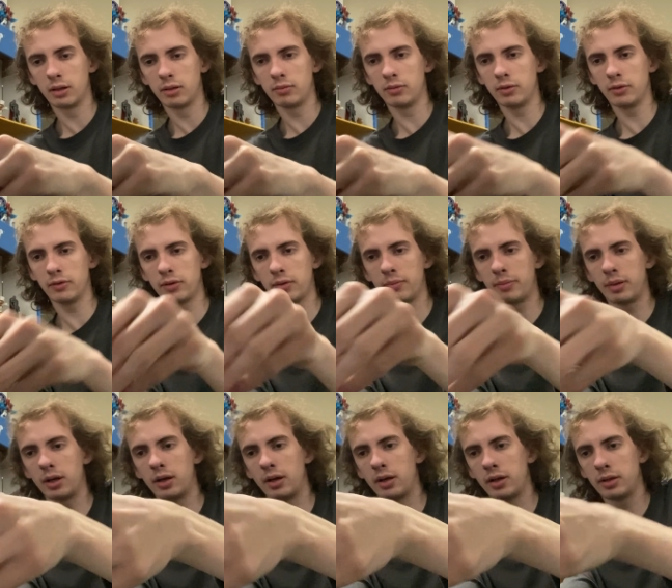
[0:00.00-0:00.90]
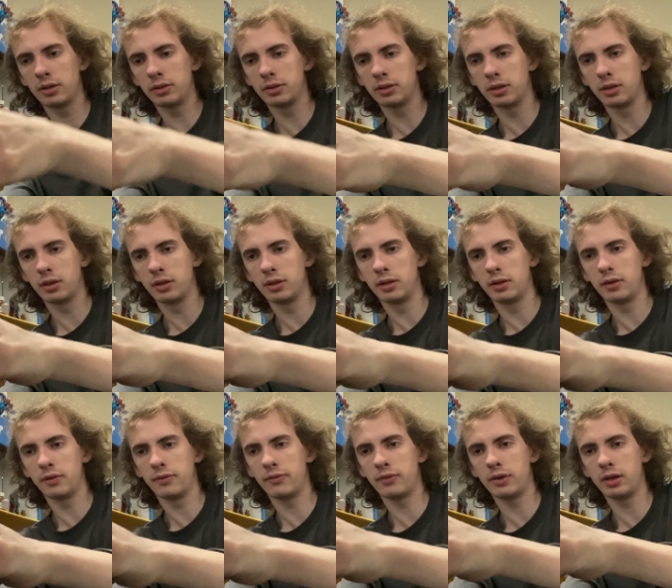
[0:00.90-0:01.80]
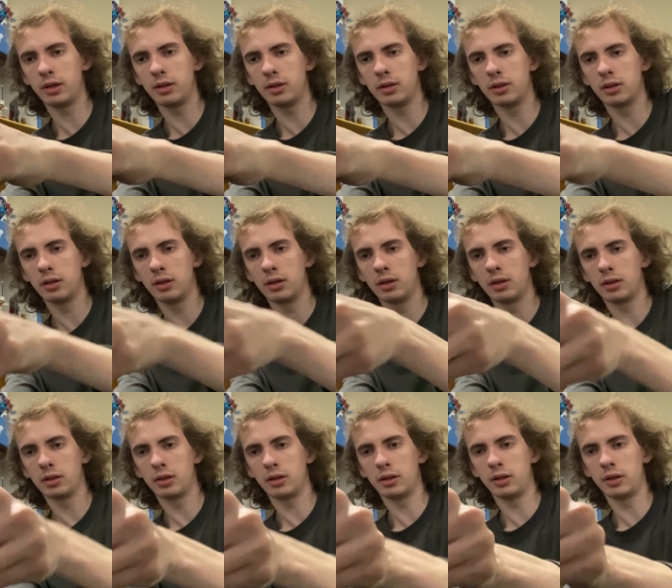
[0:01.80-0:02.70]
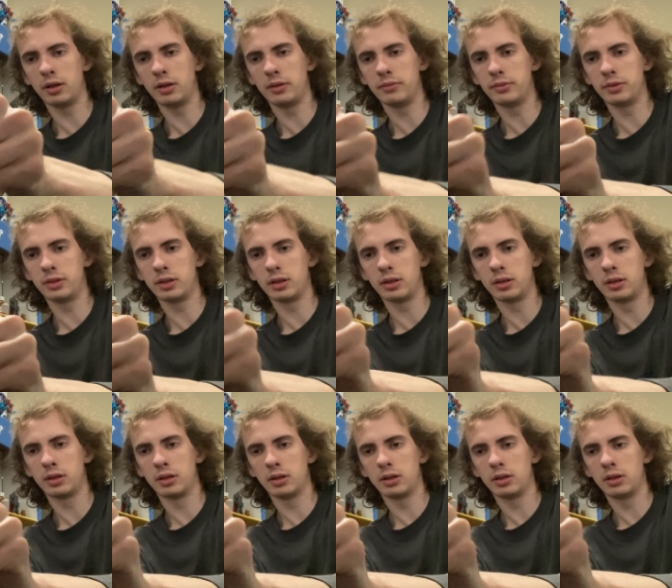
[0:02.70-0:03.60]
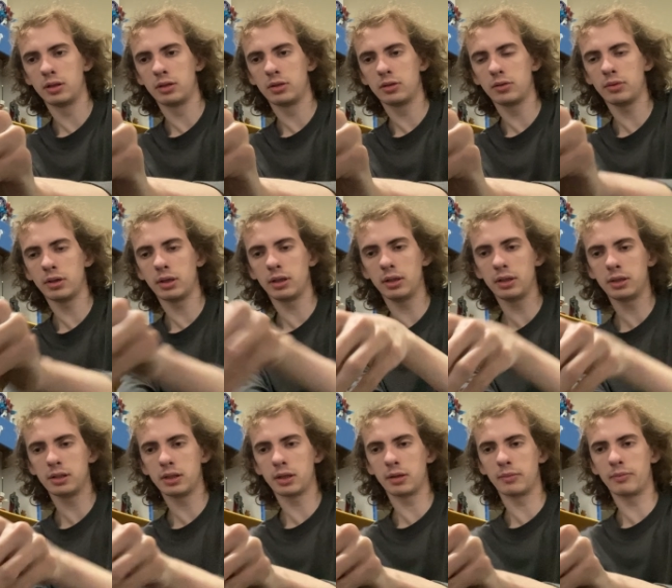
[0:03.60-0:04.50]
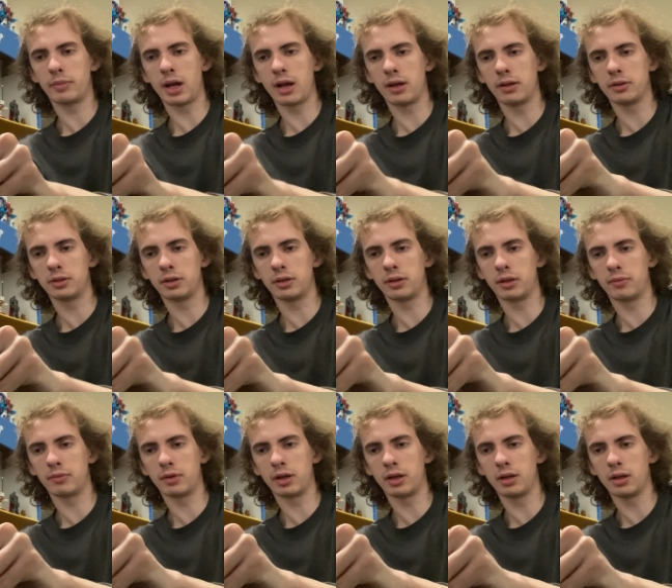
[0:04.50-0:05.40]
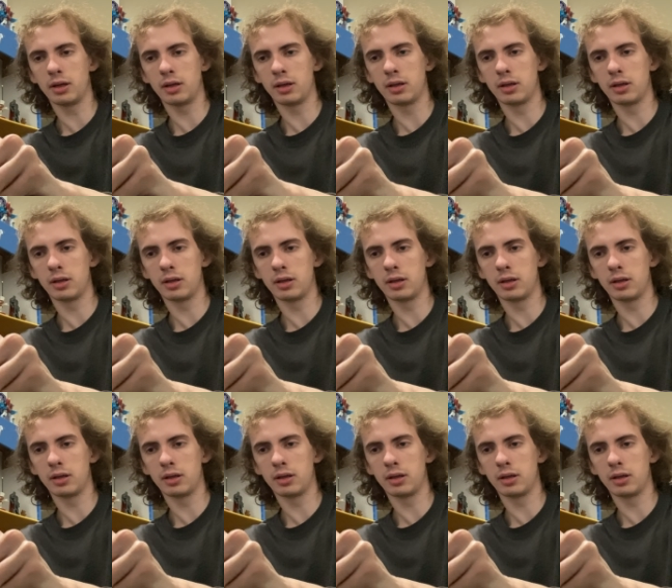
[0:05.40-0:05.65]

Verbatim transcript: move the paws, the feet, the limbs, to where at least he could bounce on them, right?